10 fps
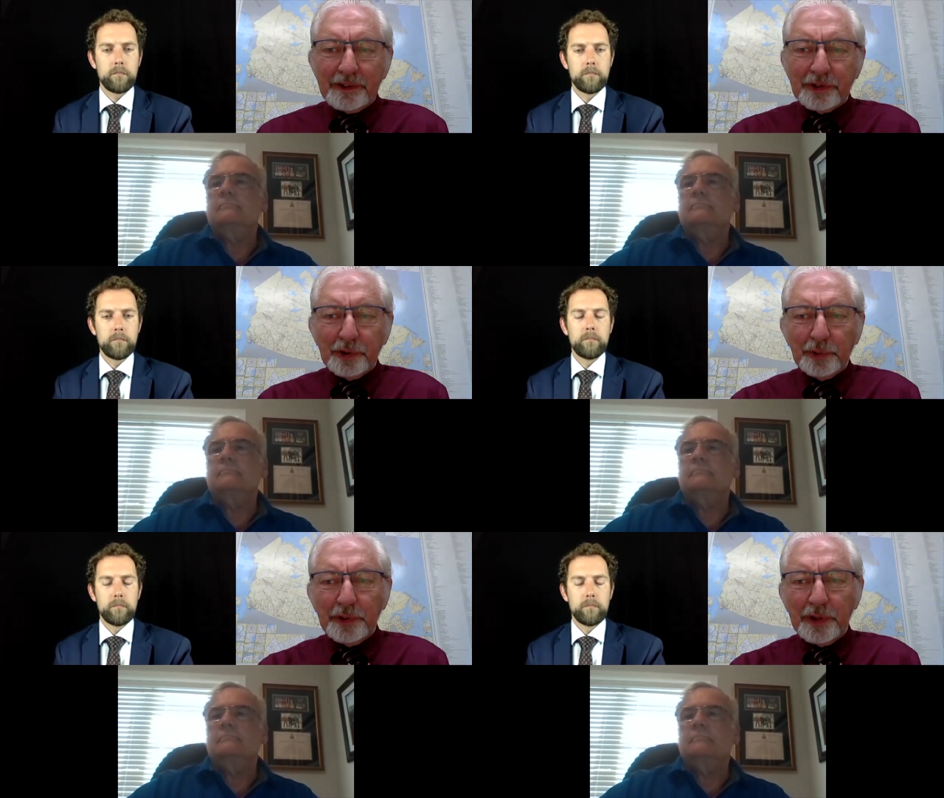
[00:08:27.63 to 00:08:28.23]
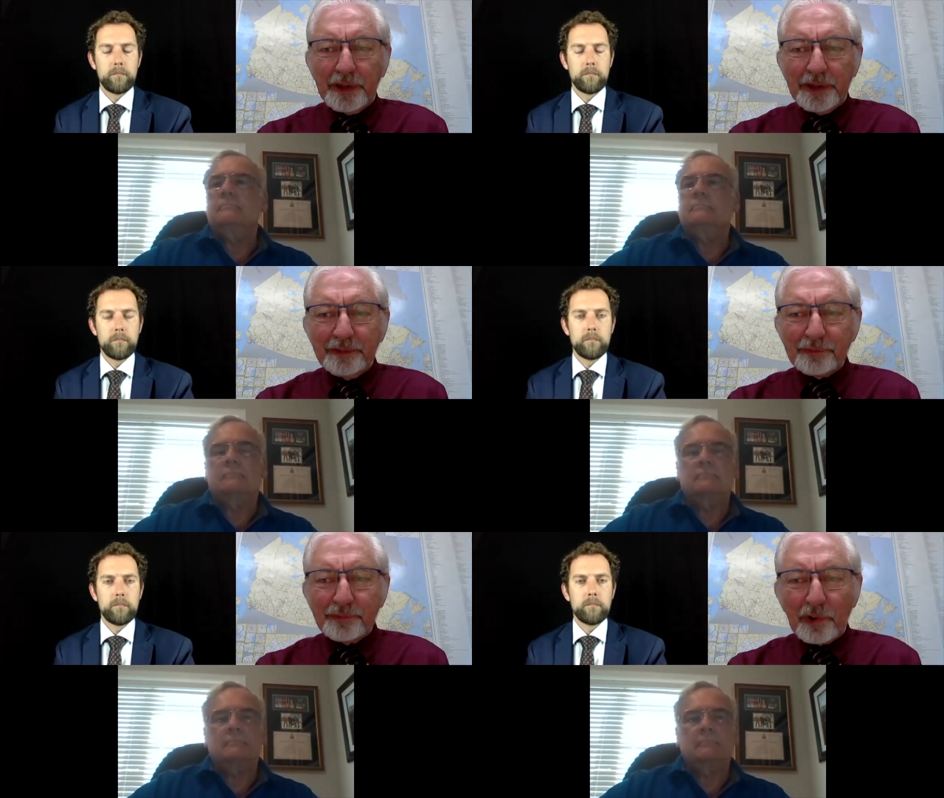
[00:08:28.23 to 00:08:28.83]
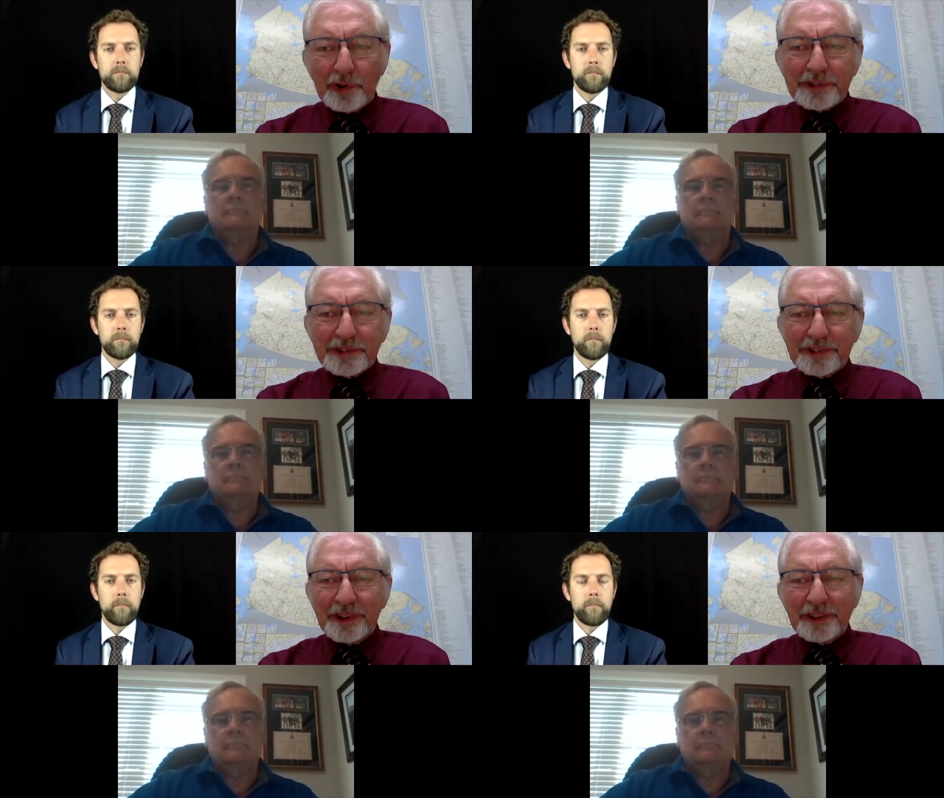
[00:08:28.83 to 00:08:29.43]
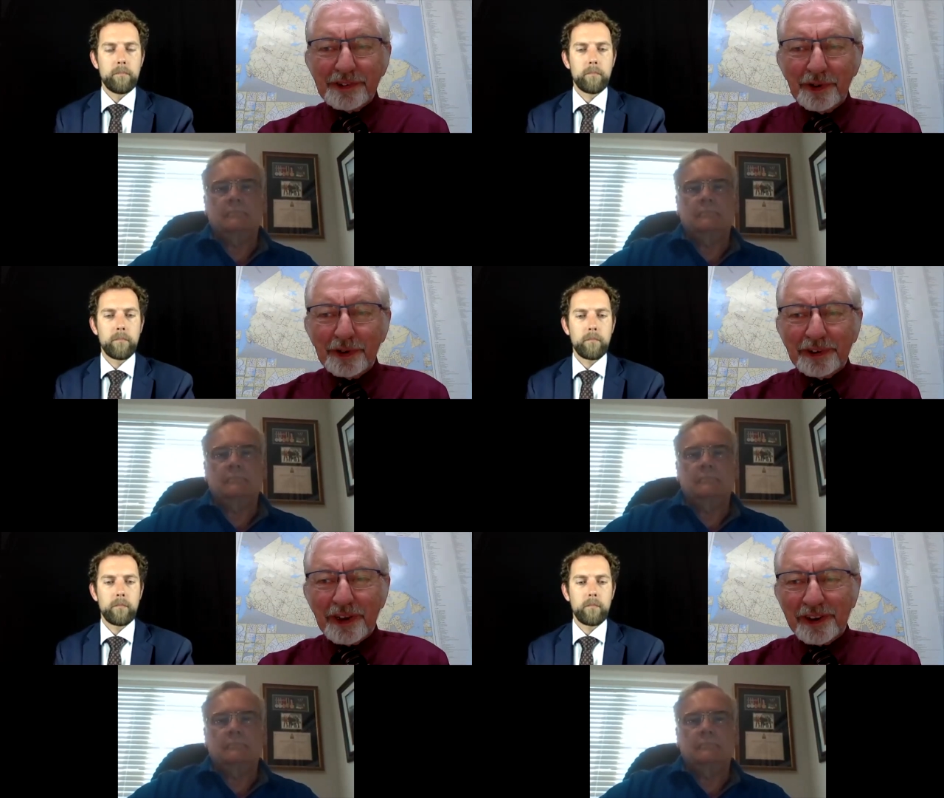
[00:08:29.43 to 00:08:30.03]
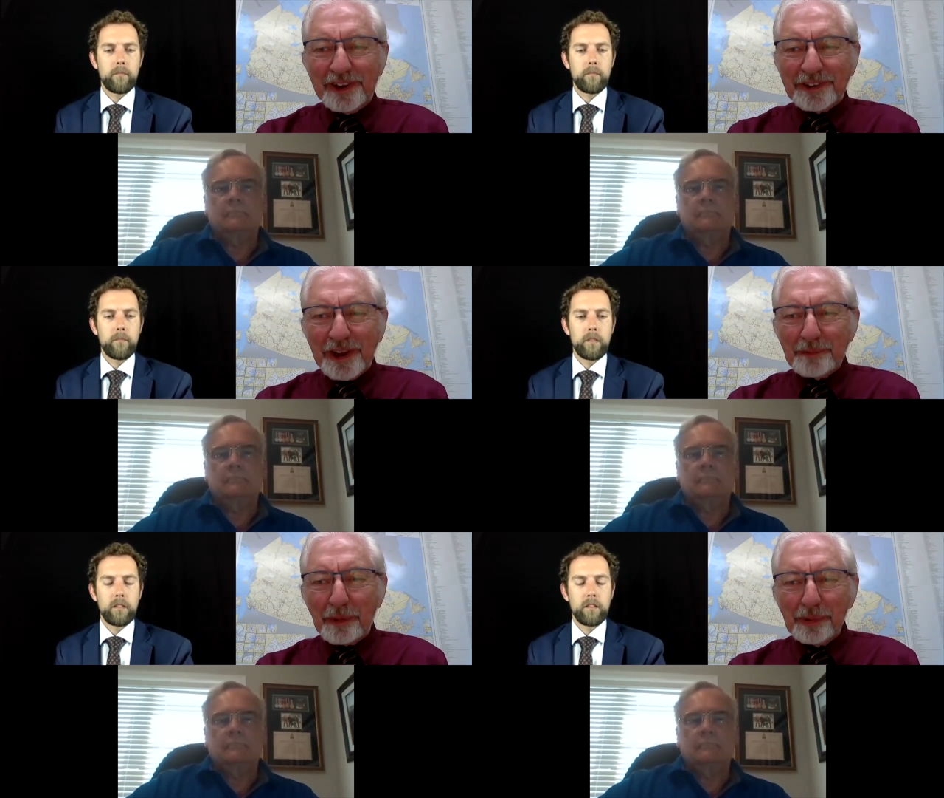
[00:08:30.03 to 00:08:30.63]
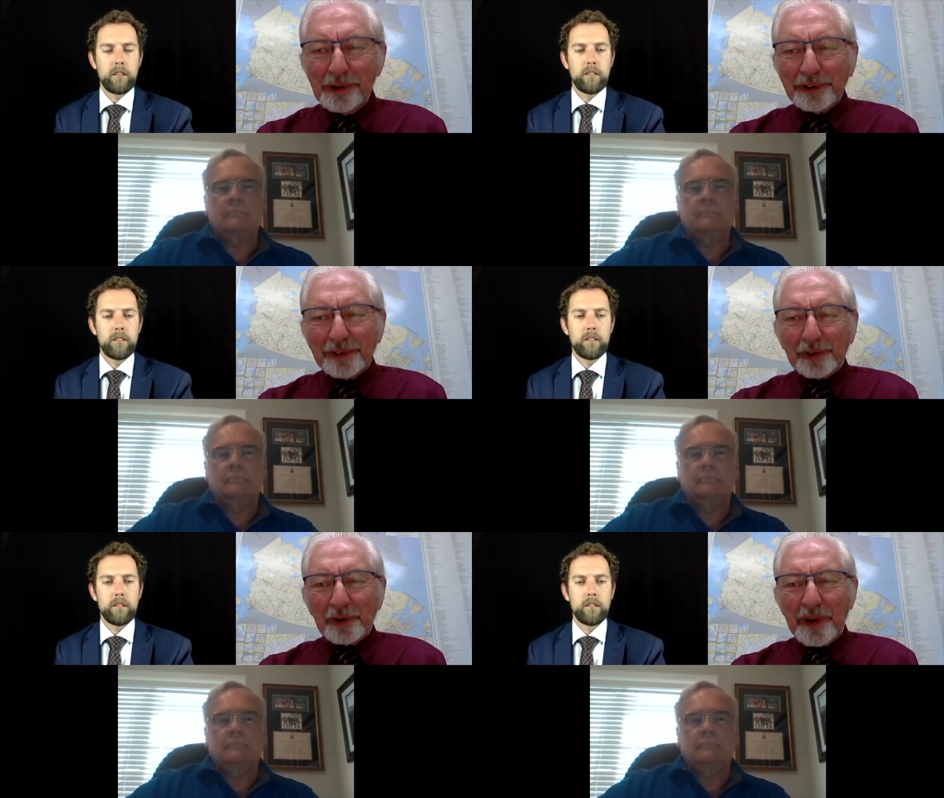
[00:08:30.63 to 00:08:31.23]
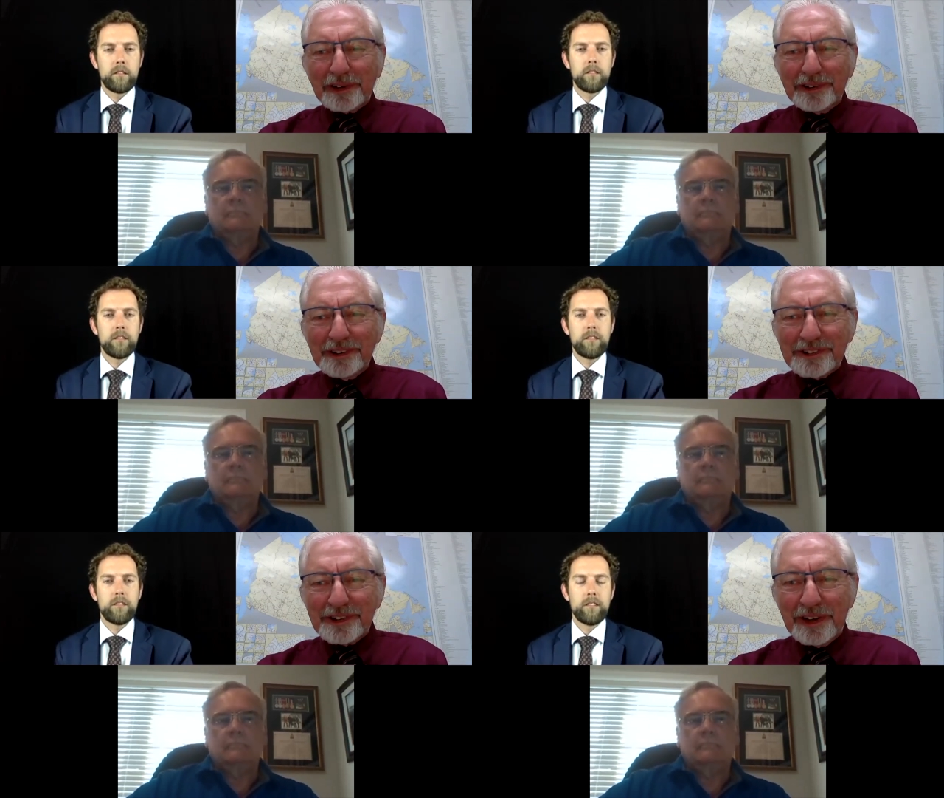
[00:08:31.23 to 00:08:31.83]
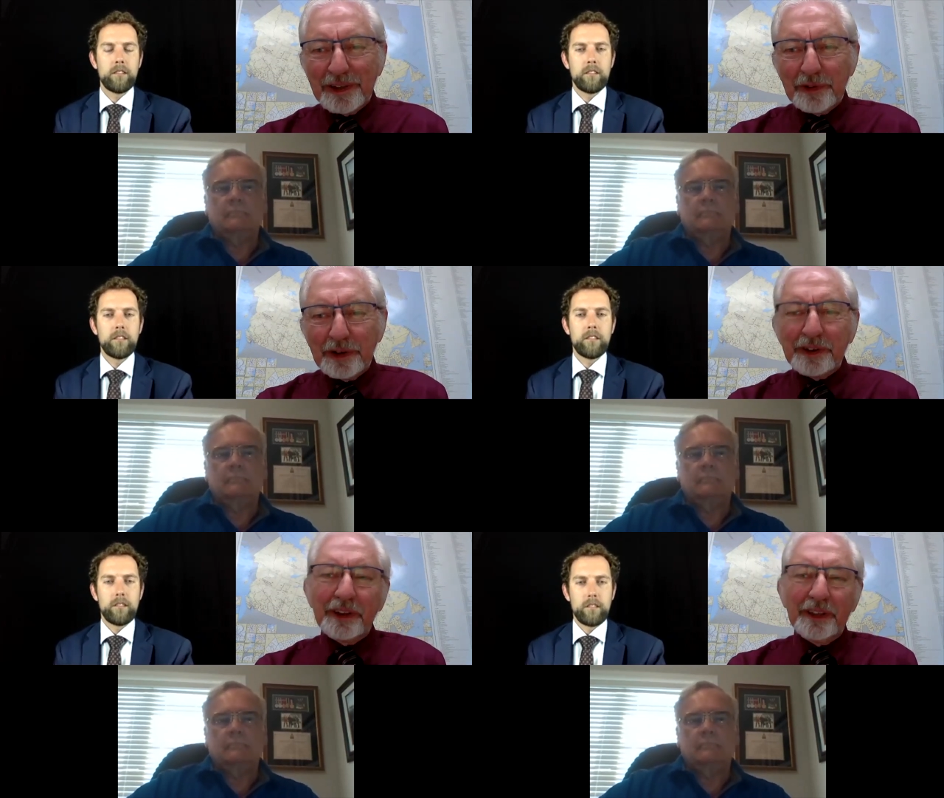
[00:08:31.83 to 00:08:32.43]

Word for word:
Speaker 1: to uh, enforce a certain t type of political correctness and even